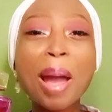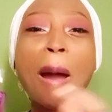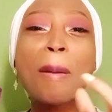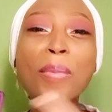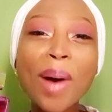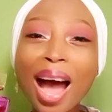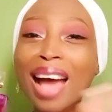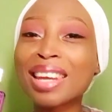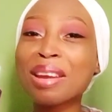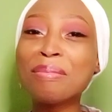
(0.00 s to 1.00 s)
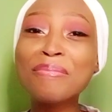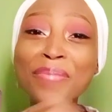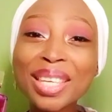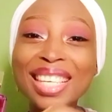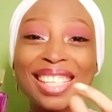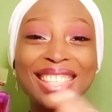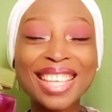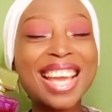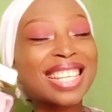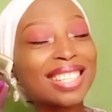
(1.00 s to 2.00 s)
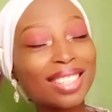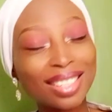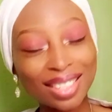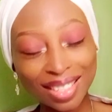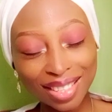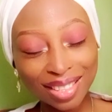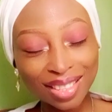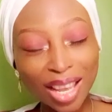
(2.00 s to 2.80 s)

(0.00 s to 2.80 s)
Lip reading: Bad B scent. This is it.